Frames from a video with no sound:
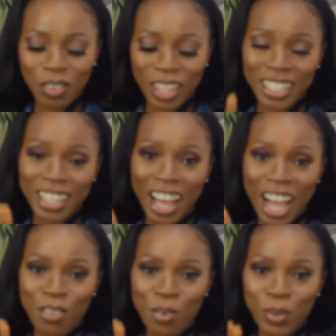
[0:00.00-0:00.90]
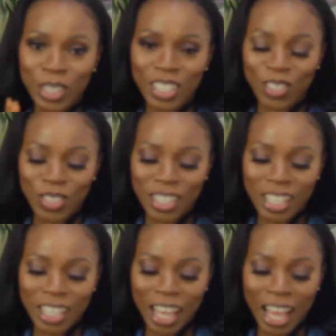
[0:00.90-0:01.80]
That's that arrow button you
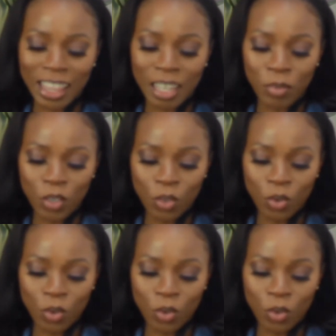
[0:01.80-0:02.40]
see, and then I'm going to go